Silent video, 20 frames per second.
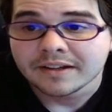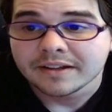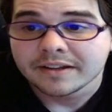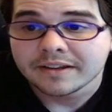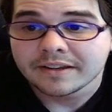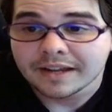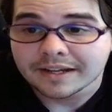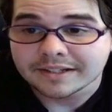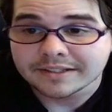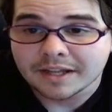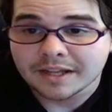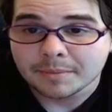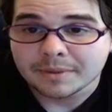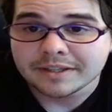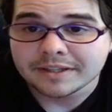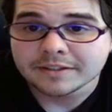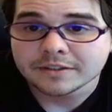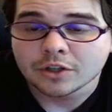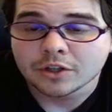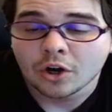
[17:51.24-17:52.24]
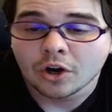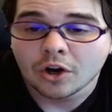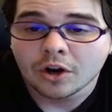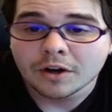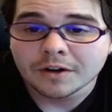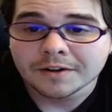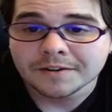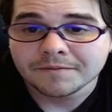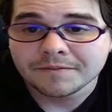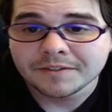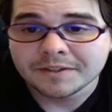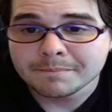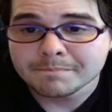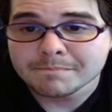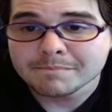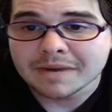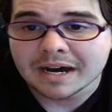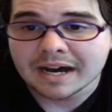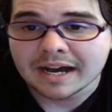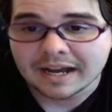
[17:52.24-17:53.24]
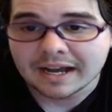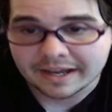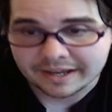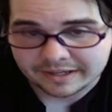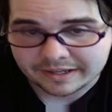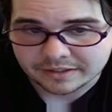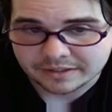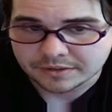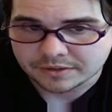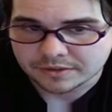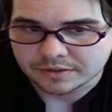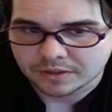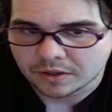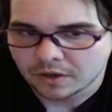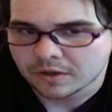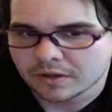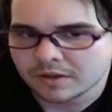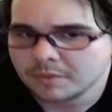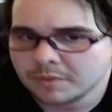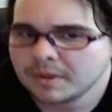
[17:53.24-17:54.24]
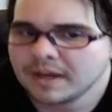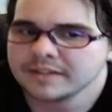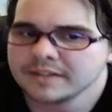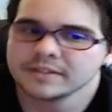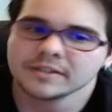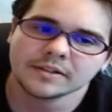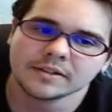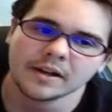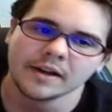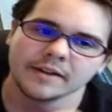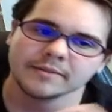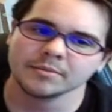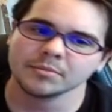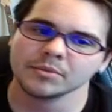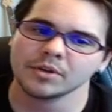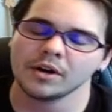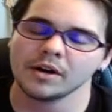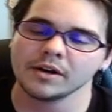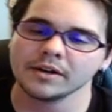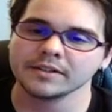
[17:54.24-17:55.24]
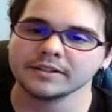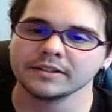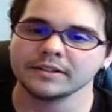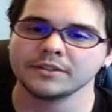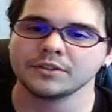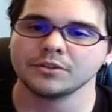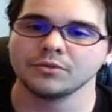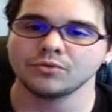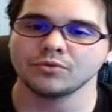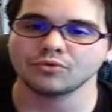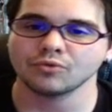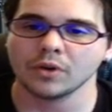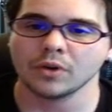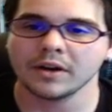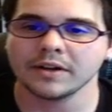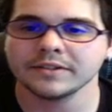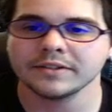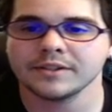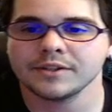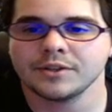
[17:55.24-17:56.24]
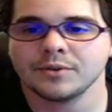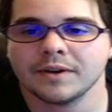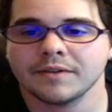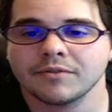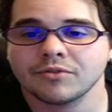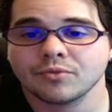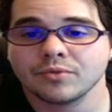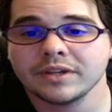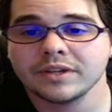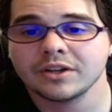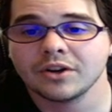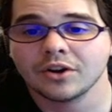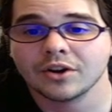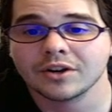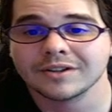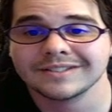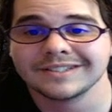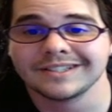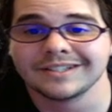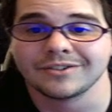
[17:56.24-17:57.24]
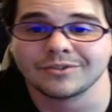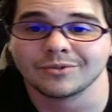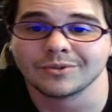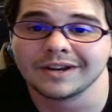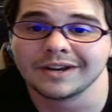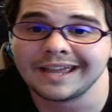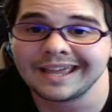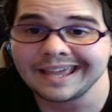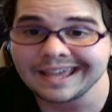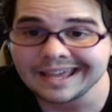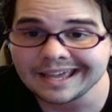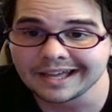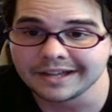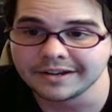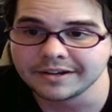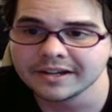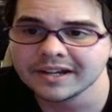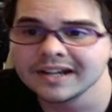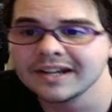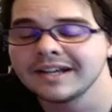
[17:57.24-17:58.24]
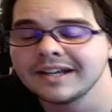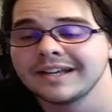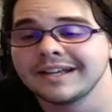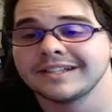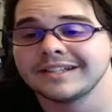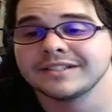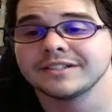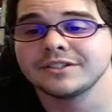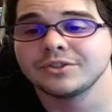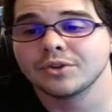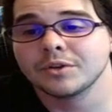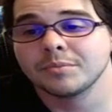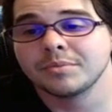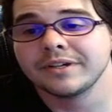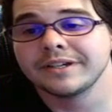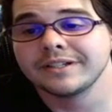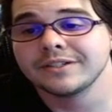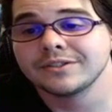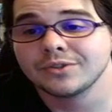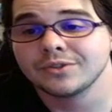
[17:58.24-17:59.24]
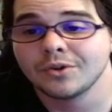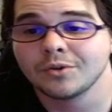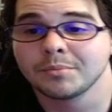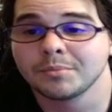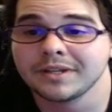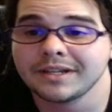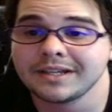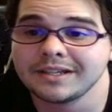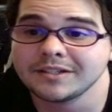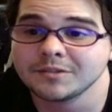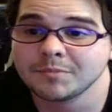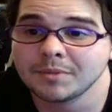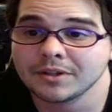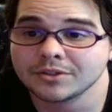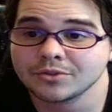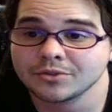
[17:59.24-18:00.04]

Next up is Card of Demise. Card of Demise is an awesome card because it lets you draw until you have 3 cards in your hand. And since you are playing so many spell or